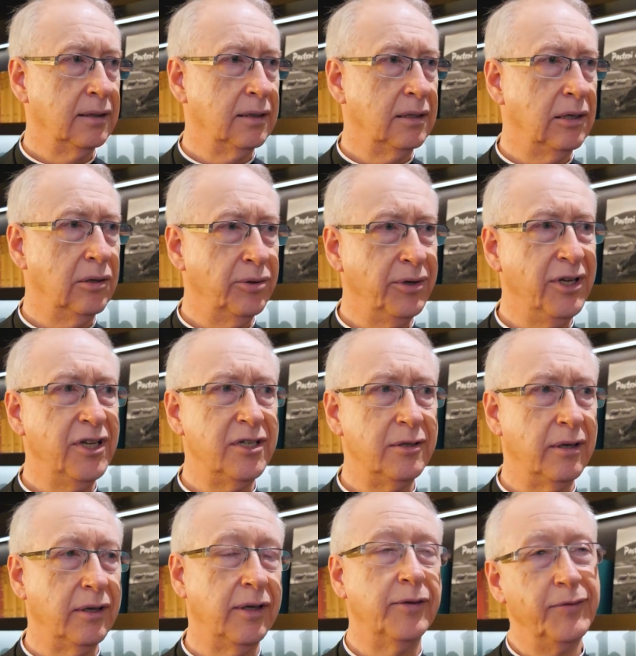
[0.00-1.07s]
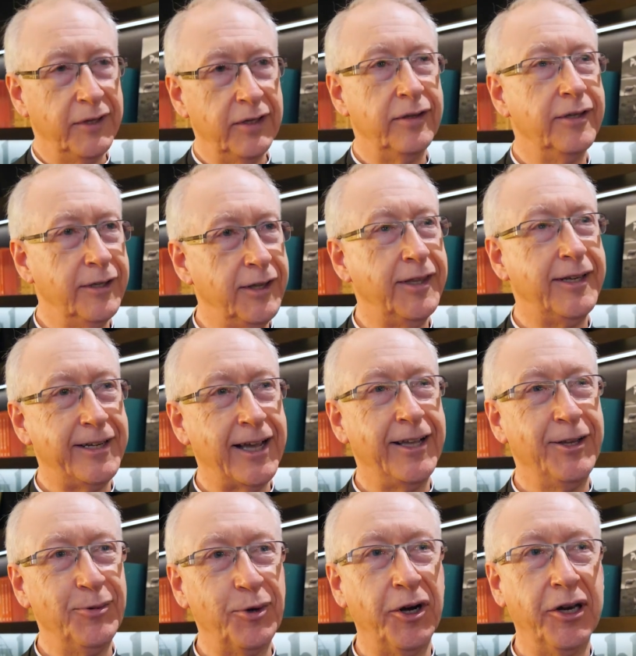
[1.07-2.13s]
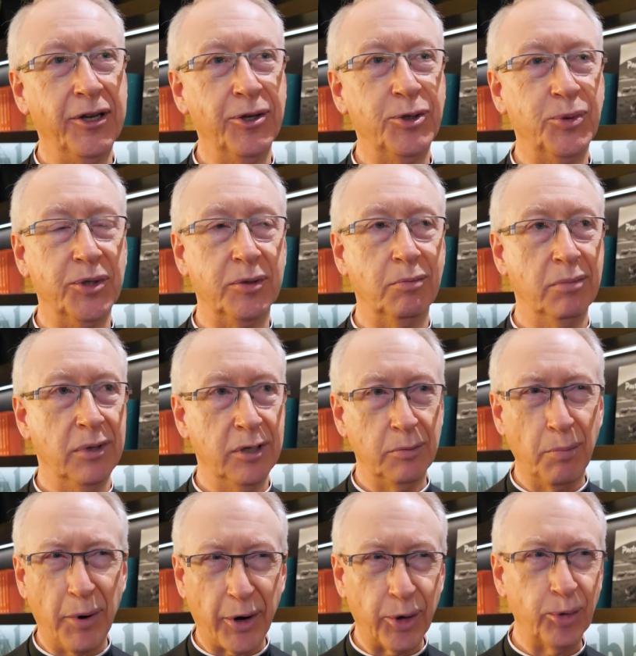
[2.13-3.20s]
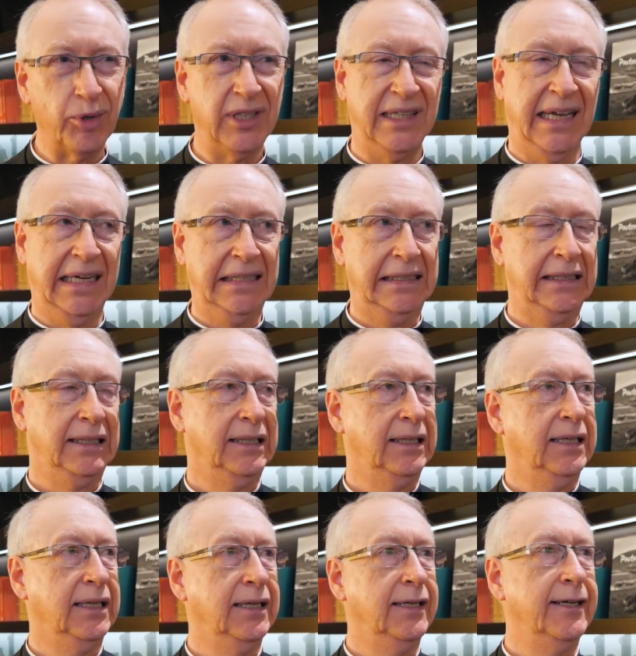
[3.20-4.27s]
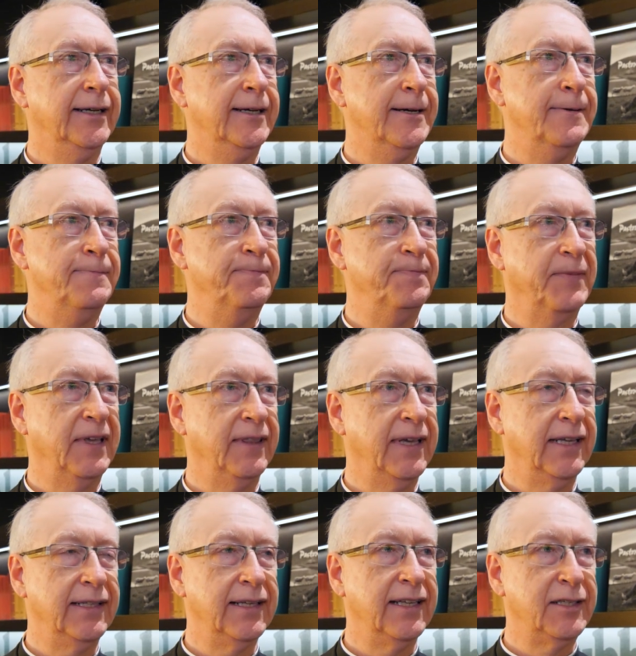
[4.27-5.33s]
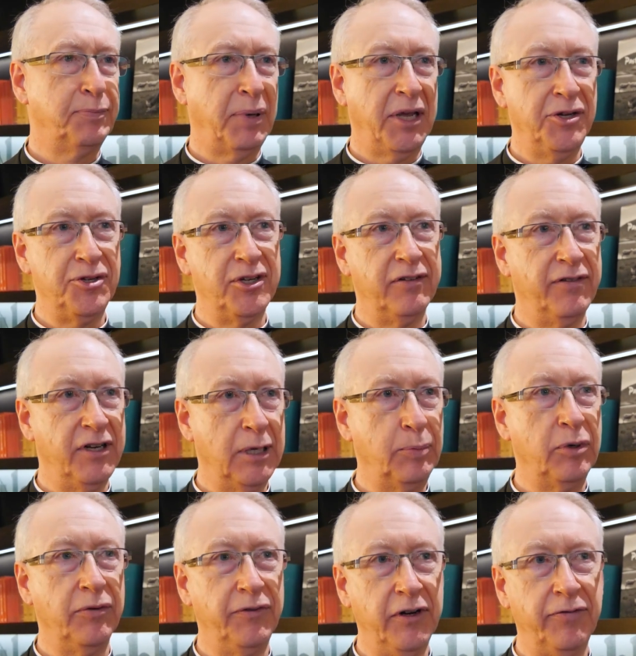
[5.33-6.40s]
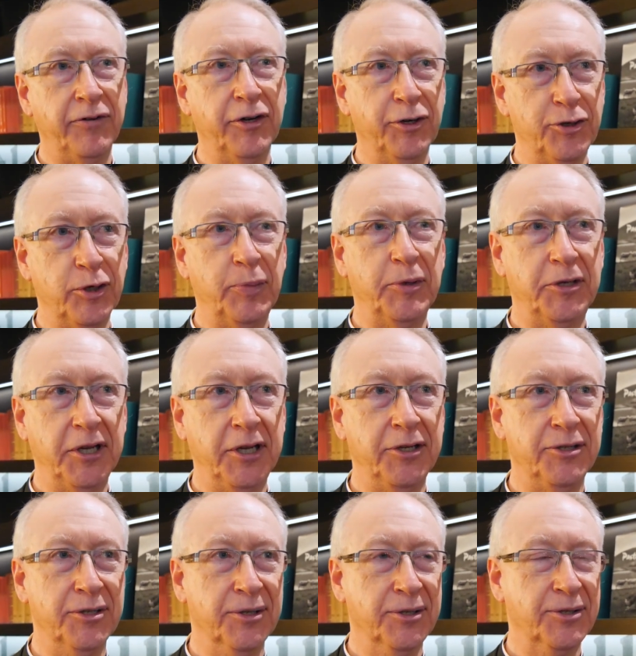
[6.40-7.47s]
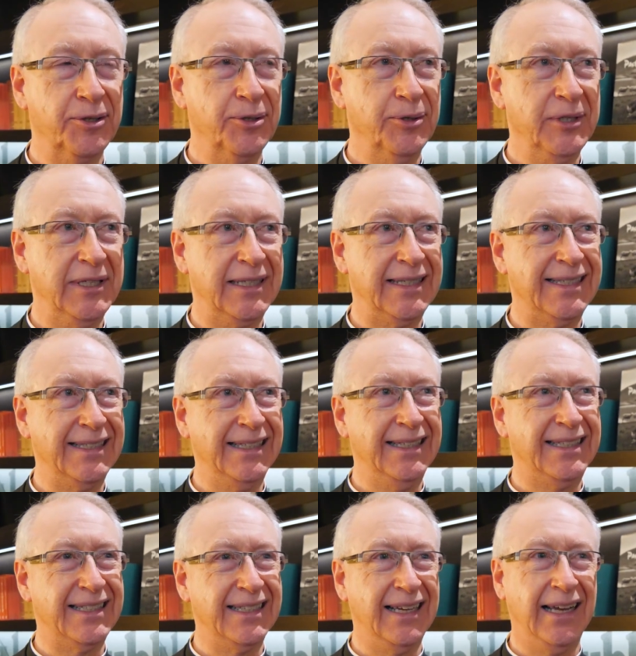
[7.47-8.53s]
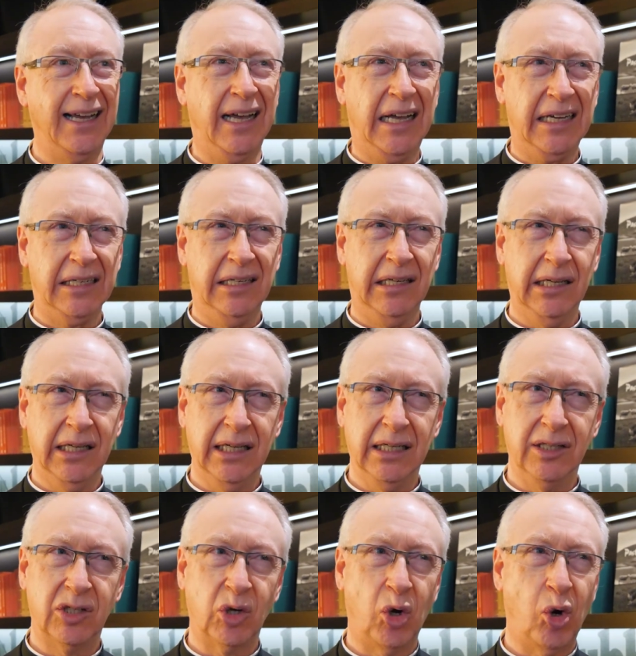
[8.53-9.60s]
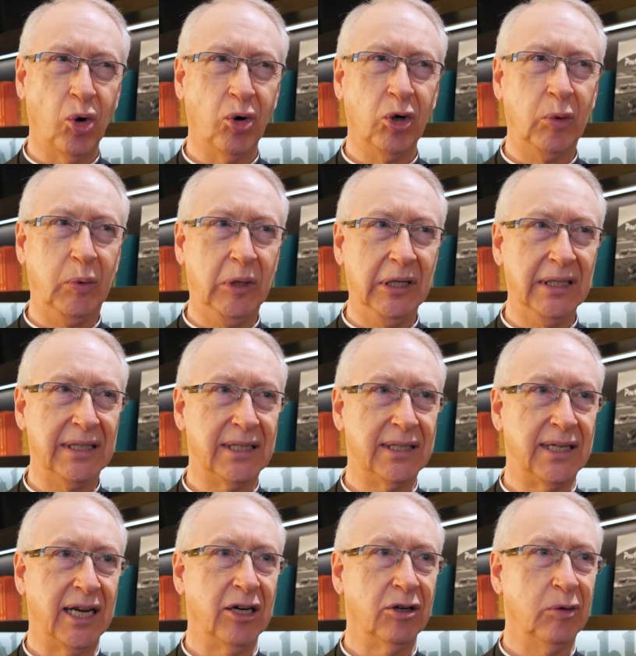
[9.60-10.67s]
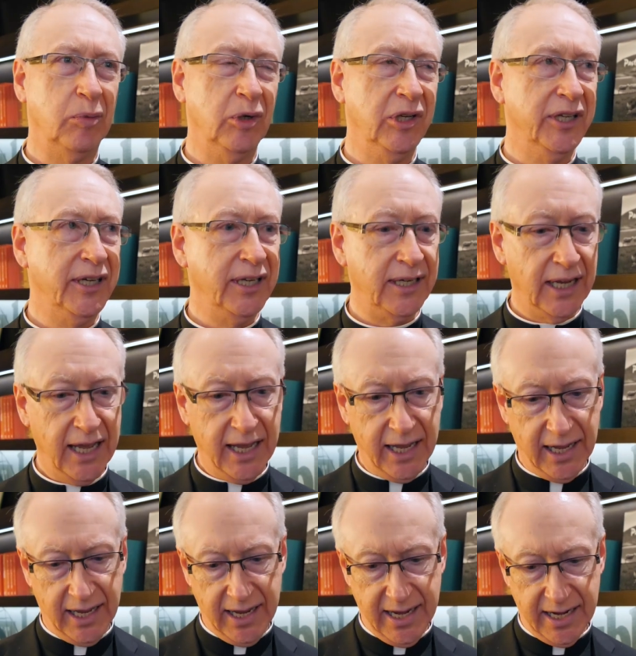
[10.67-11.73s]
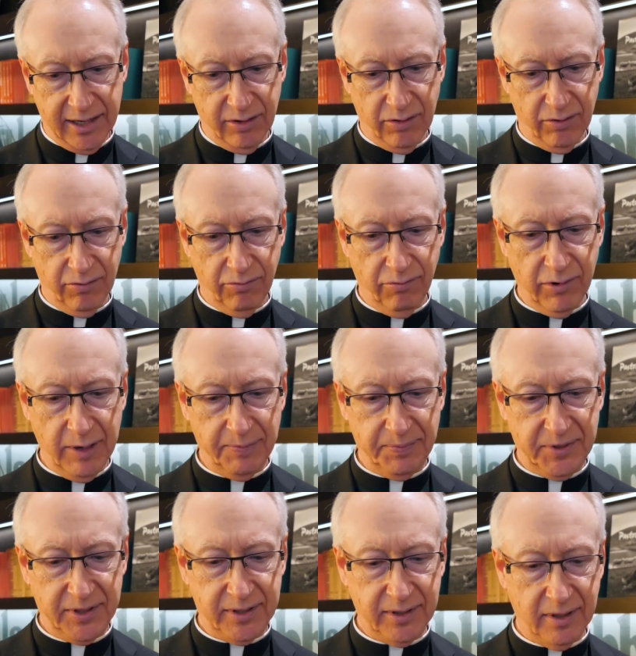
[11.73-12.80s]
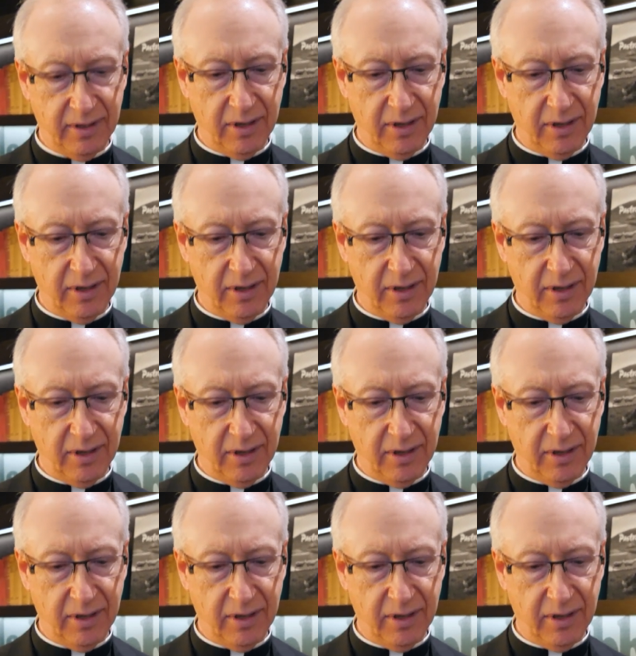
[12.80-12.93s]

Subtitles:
colonialism, the Italian word he used was brutta. And that's patient of a number of different interpretations. So it's ugly, it's horrible, it's terrible. And it rips